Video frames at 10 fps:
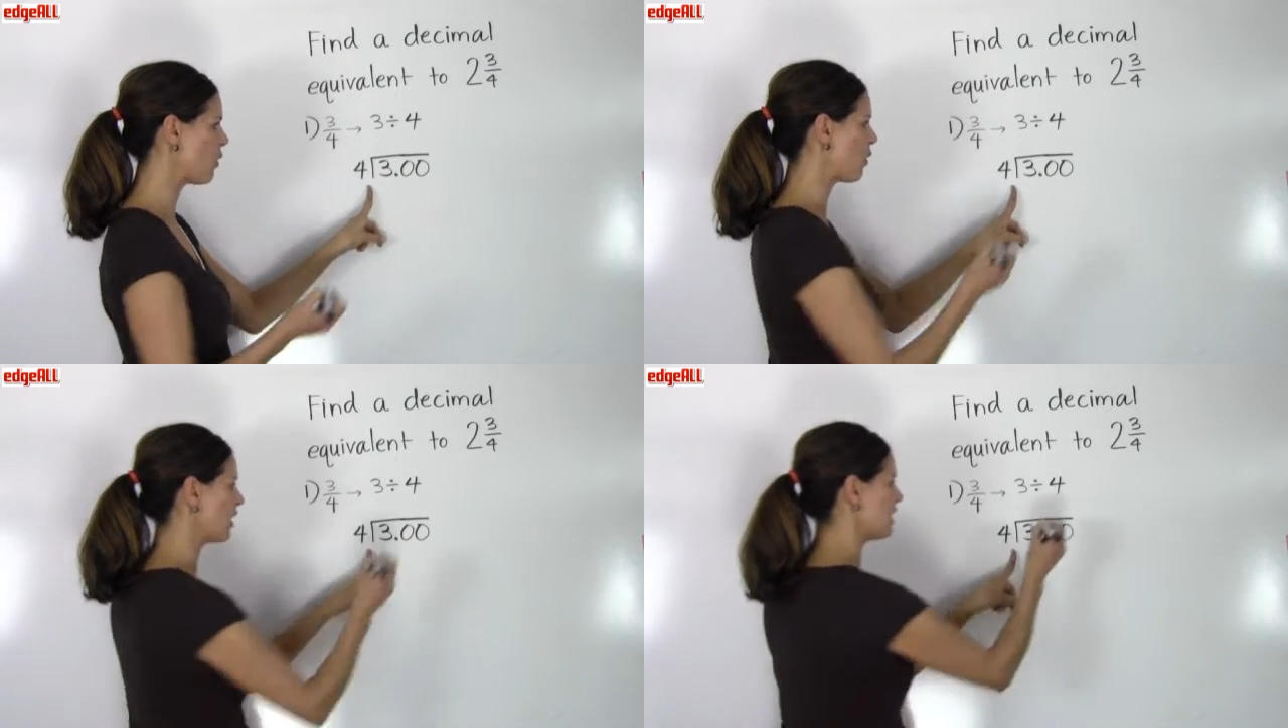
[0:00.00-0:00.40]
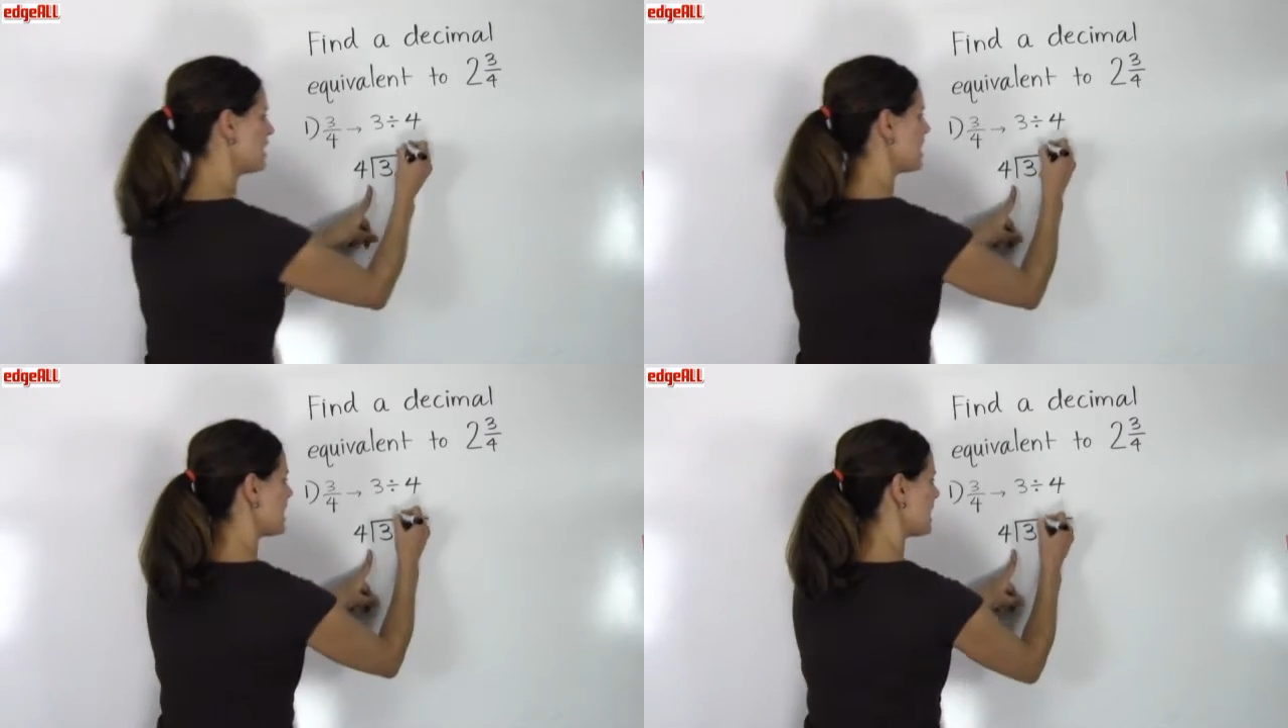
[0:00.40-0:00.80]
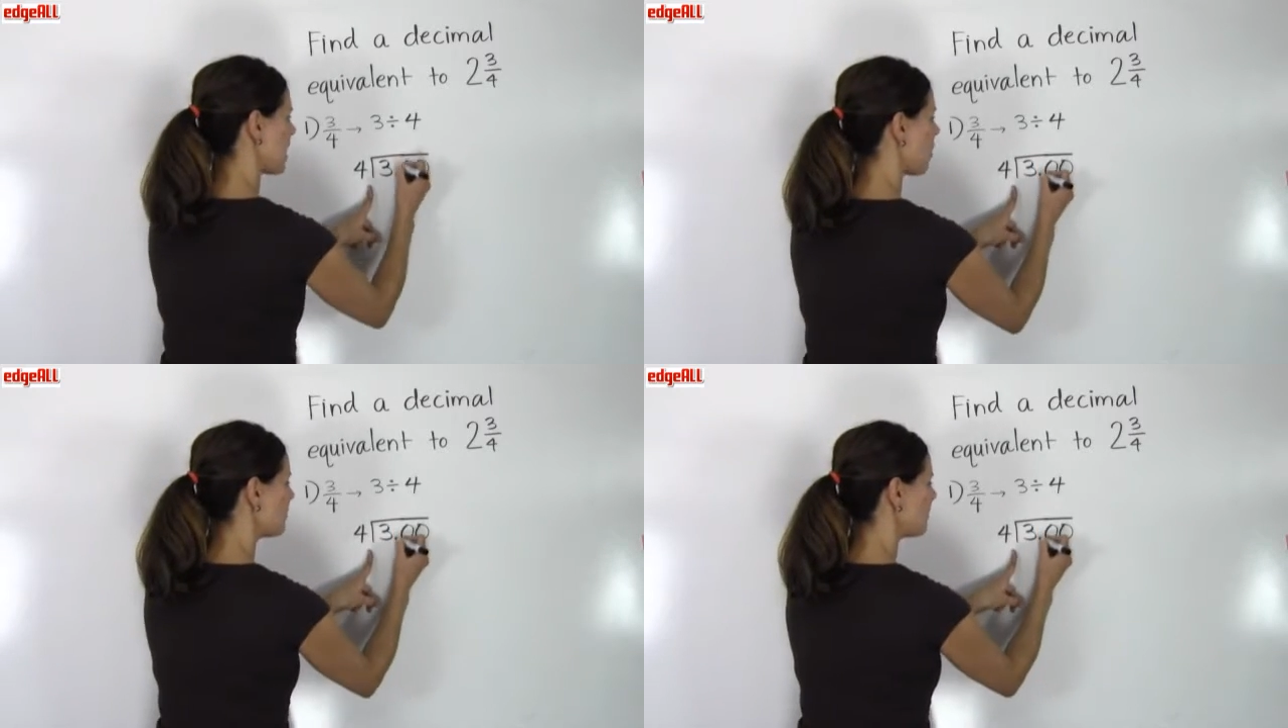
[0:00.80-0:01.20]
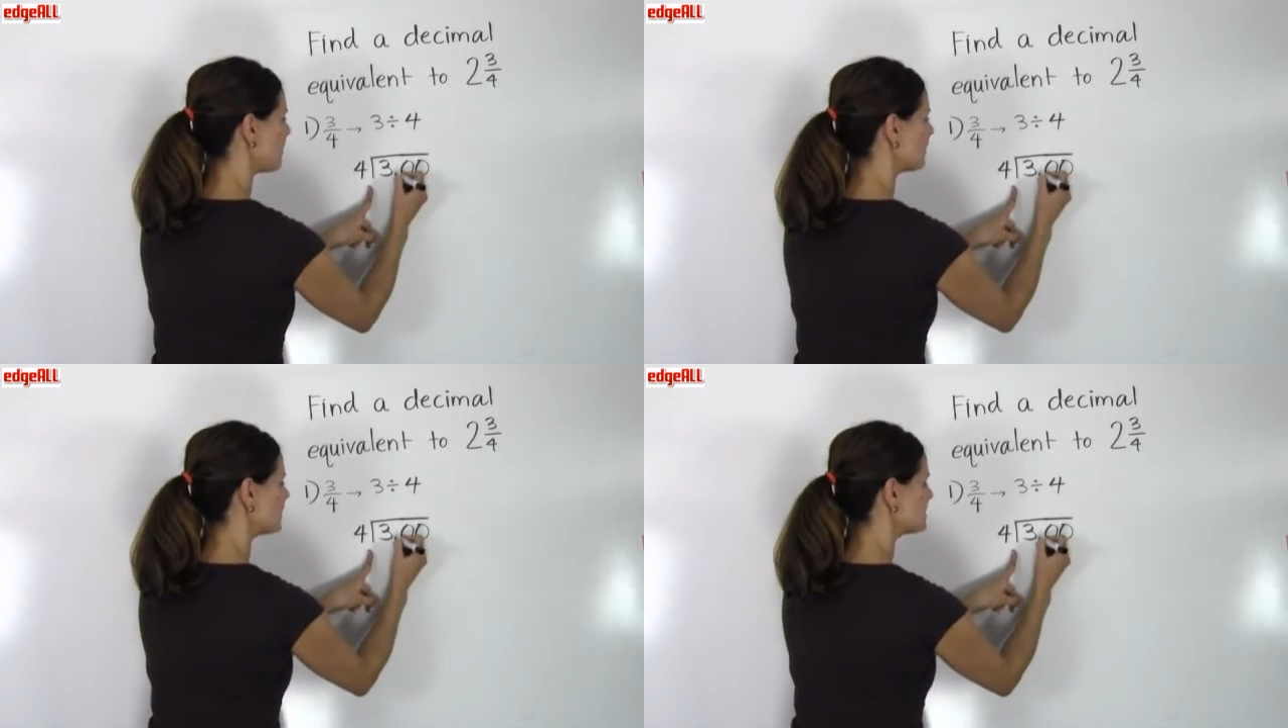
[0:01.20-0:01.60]
4.
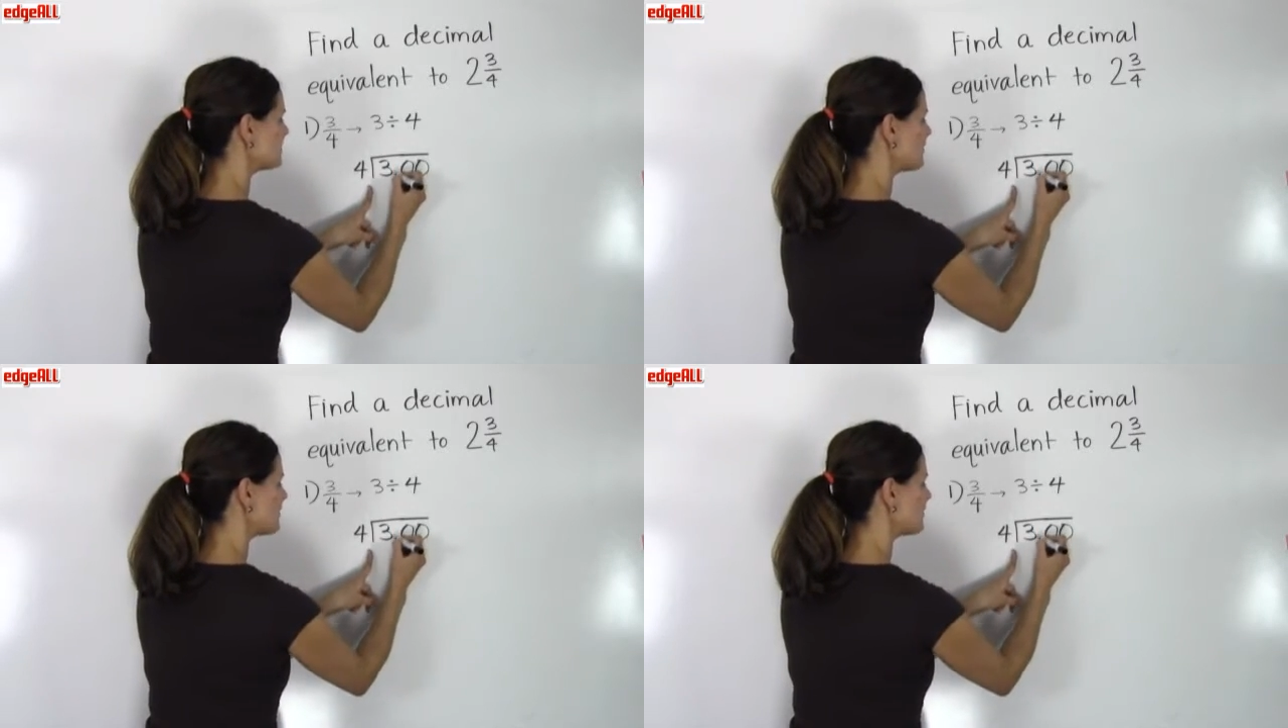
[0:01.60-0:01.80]
First,